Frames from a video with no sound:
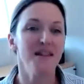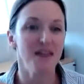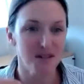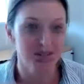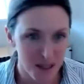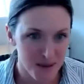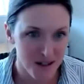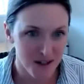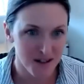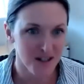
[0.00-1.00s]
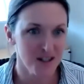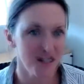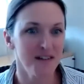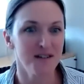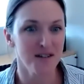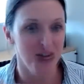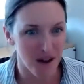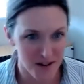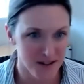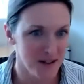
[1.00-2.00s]
their sleep starts to shift. So
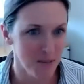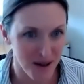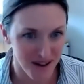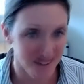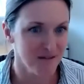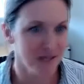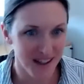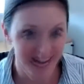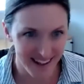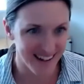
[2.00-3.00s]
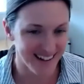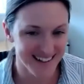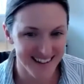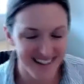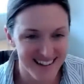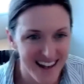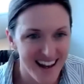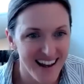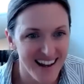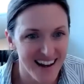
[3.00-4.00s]
now they're sleeping really late into the
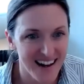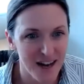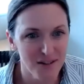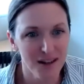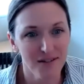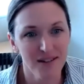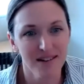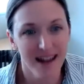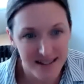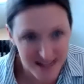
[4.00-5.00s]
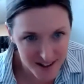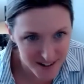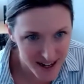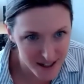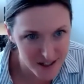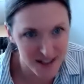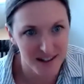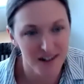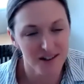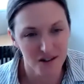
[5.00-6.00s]
day and having even less
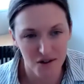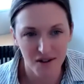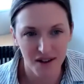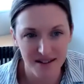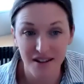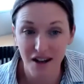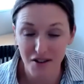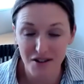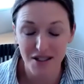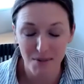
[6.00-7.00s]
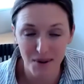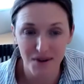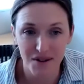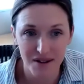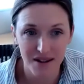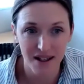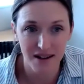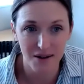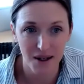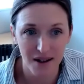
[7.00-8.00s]
interaction. And so that's another typical
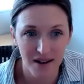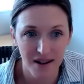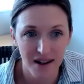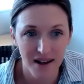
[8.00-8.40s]
thing that we